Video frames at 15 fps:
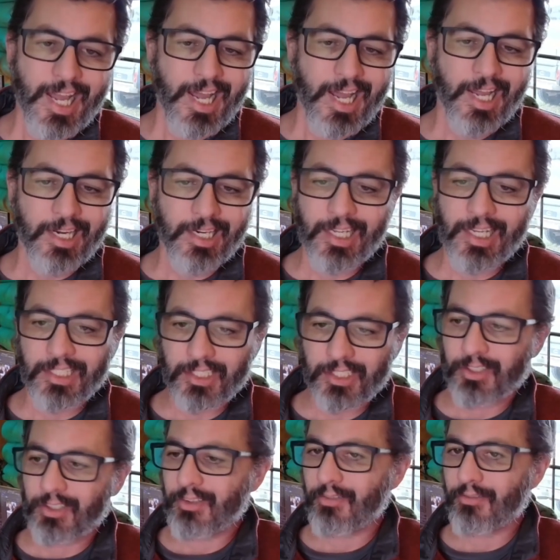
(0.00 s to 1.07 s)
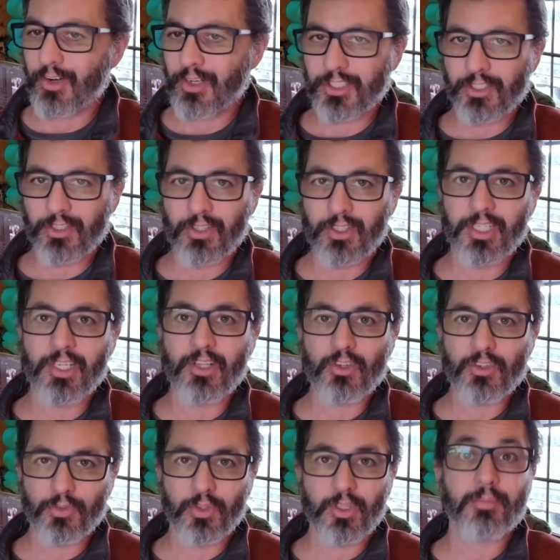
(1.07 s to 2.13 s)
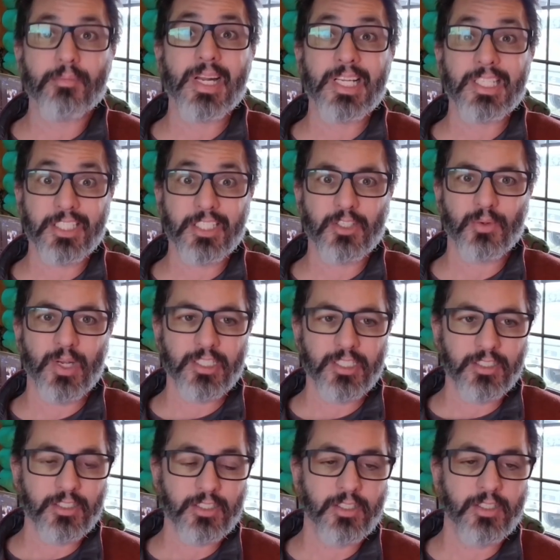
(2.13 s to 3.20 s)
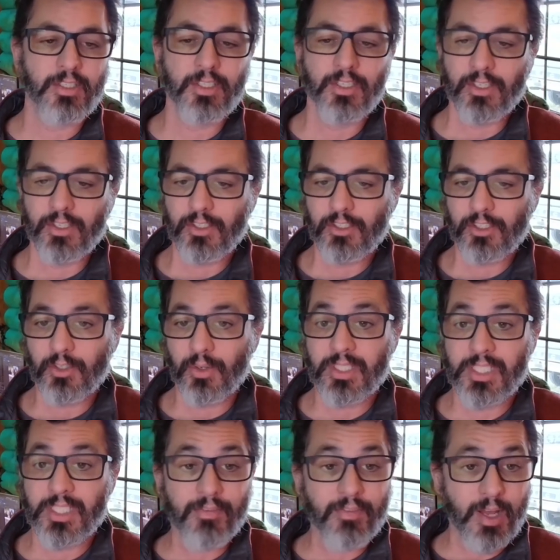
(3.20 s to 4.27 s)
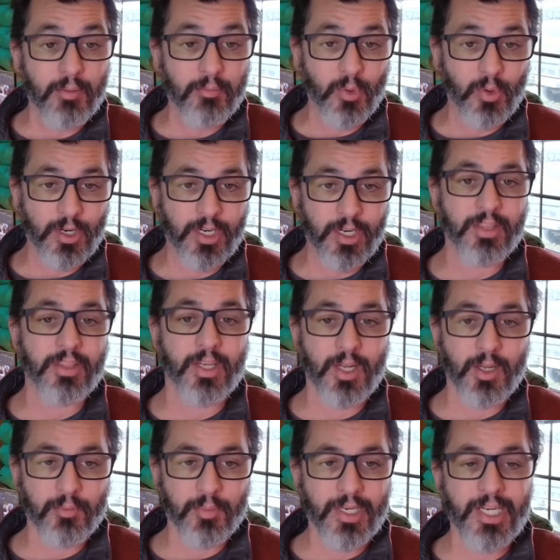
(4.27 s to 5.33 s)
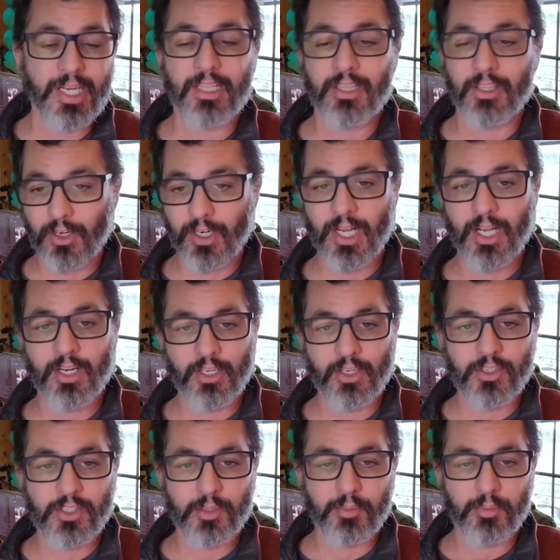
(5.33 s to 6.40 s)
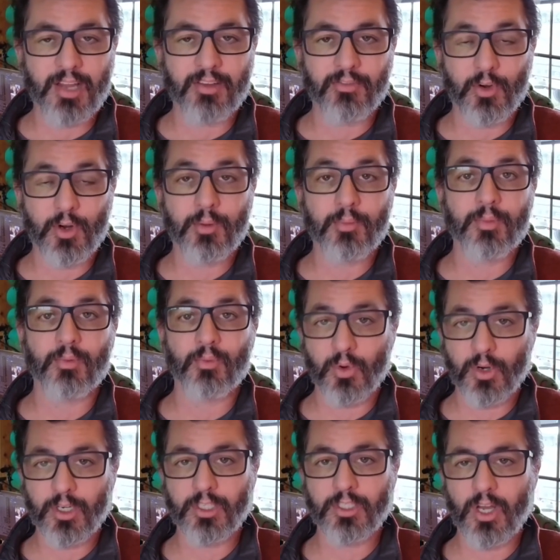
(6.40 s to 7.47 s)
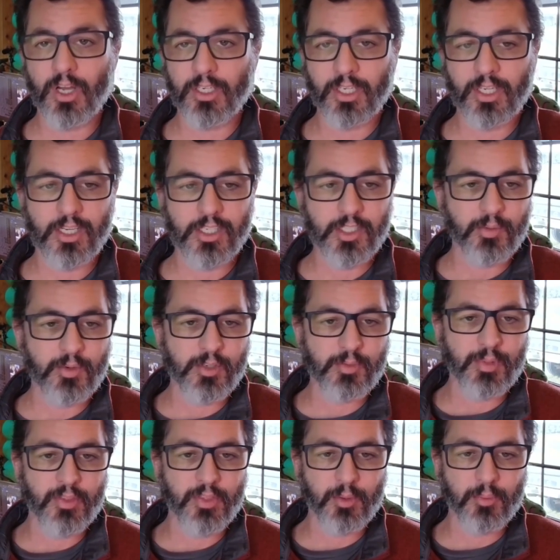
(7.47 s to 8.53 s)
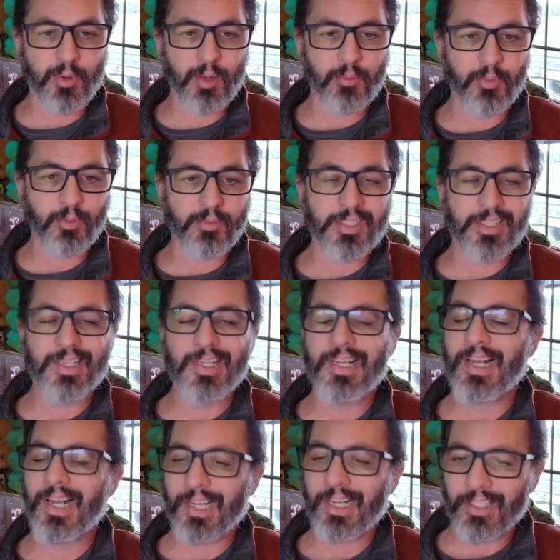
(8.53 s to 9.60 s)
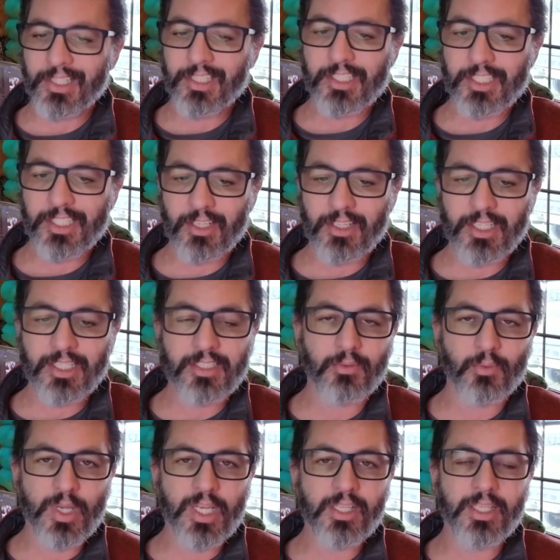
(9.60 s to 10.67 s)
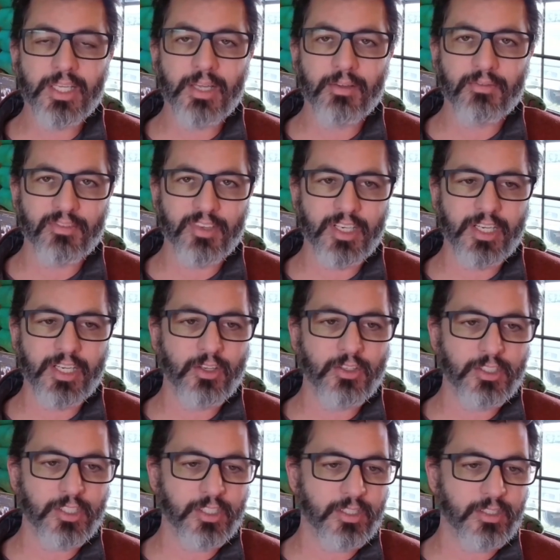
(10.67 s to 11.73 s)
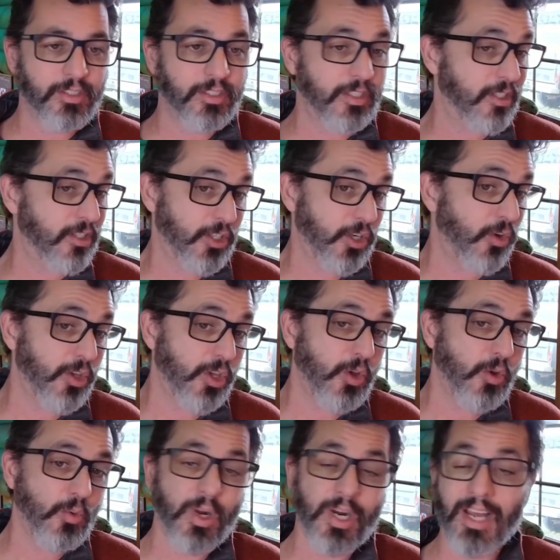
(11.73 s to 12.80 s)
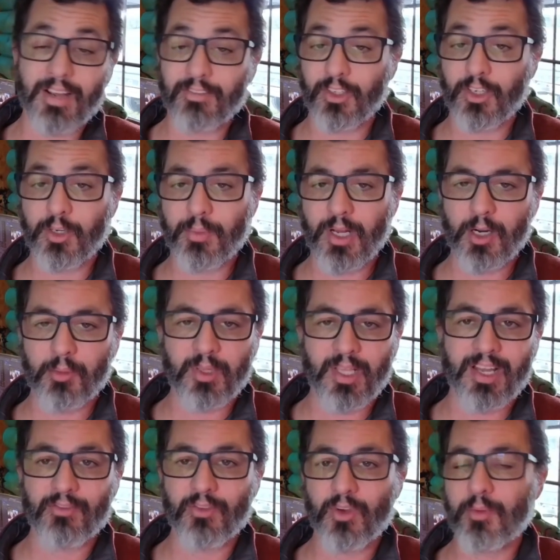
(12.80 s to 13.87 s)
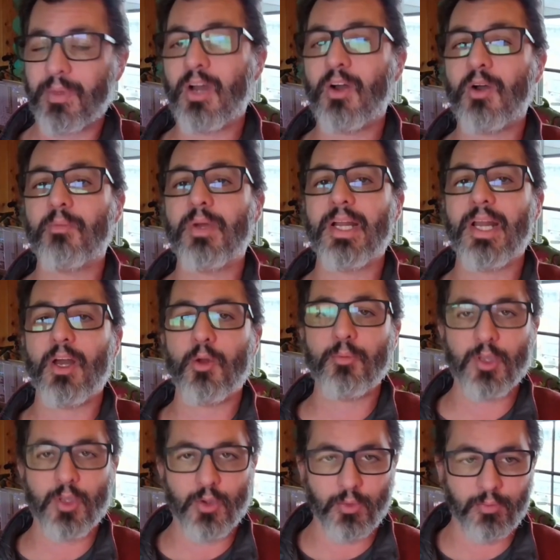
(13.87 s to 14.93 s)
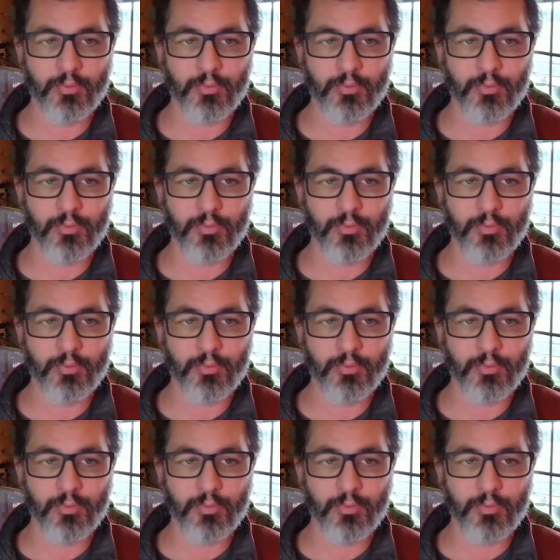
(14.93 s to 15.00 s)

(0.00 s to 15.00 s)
and it's versatile and useful in many situations. So as I've onboarded at the company and learned how to use the platform and talk to customers about their problems, I like to share these weekly videos to show you what I've learned about our platform and how it might help you.